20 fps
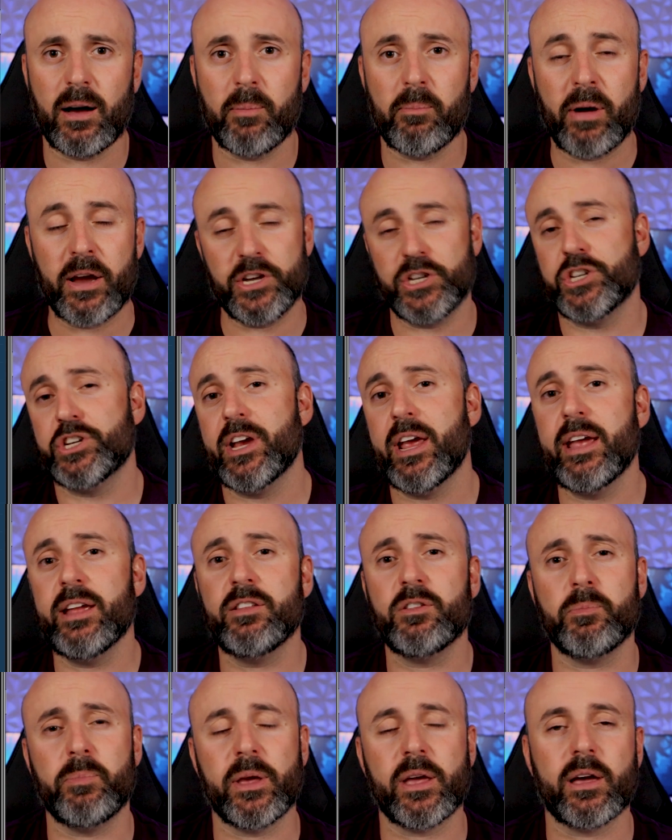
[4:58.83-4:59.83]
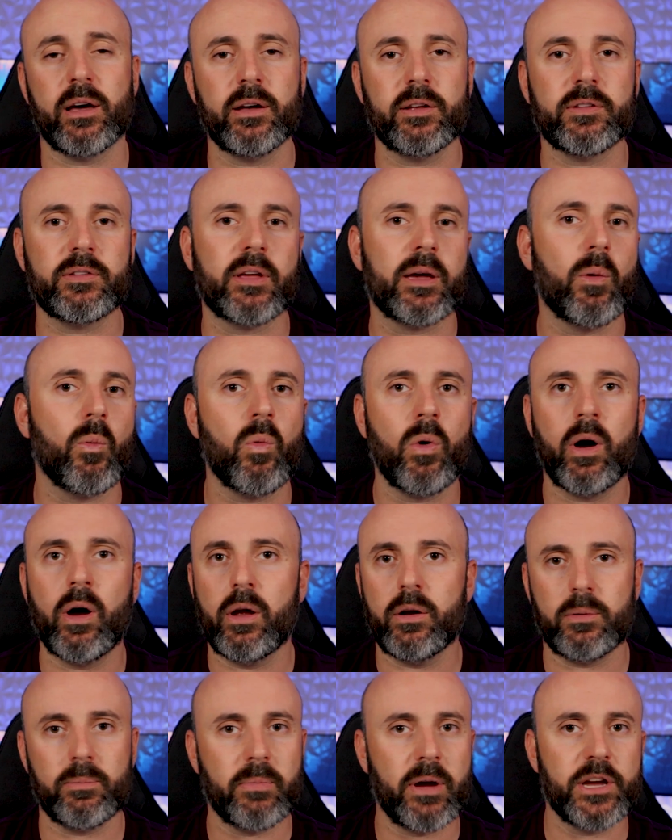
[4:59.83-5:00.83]
my shades because I
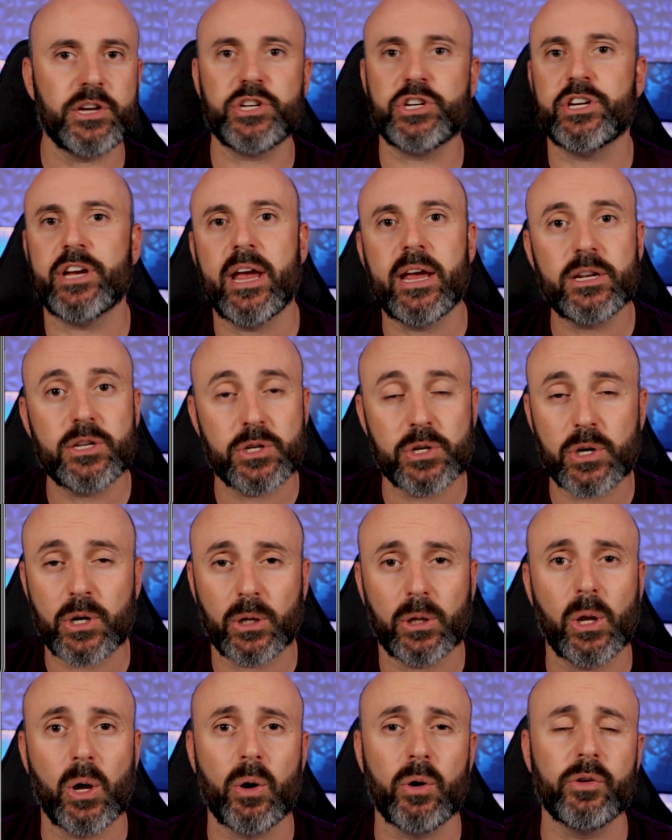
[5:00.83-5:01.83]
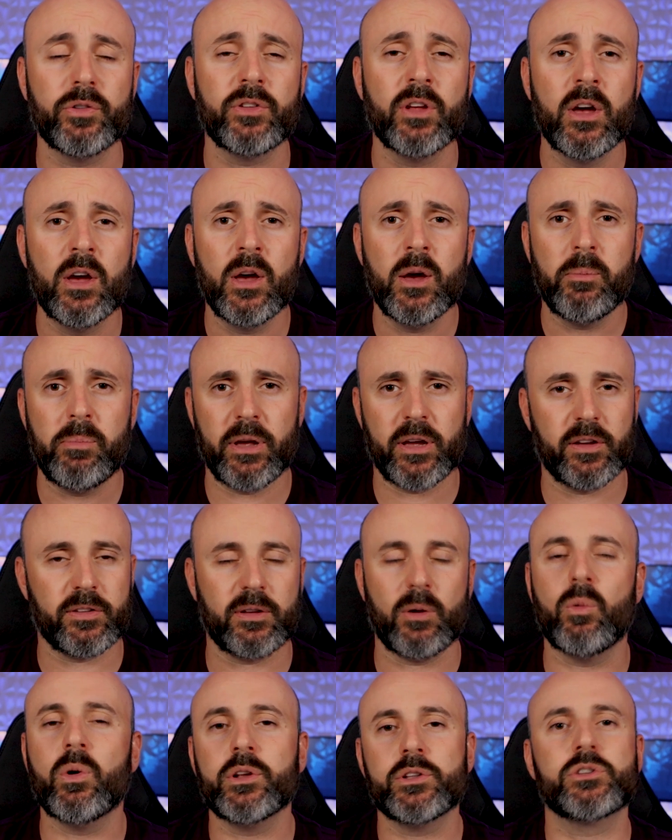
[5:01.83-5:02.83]
want my shade to close because
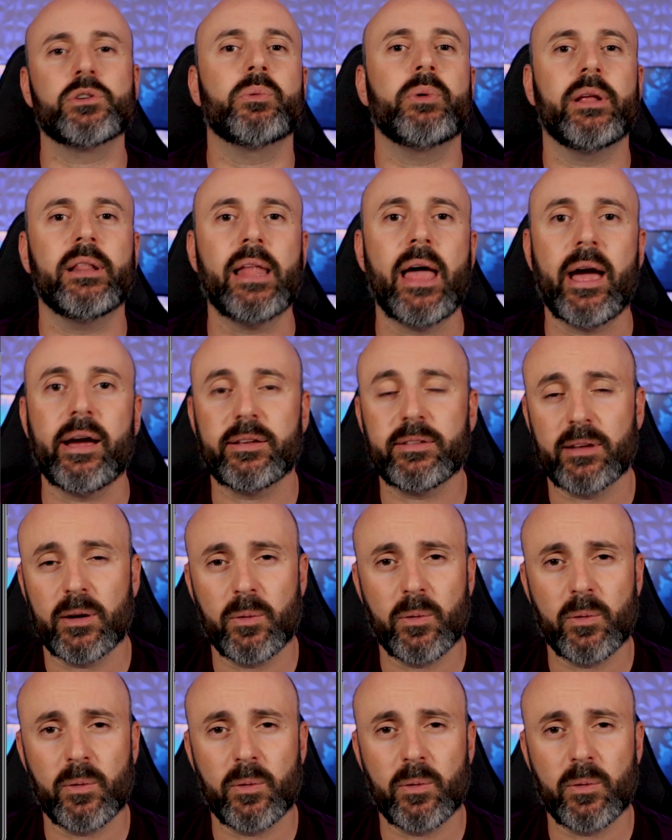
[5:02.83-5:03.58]
I want to relax.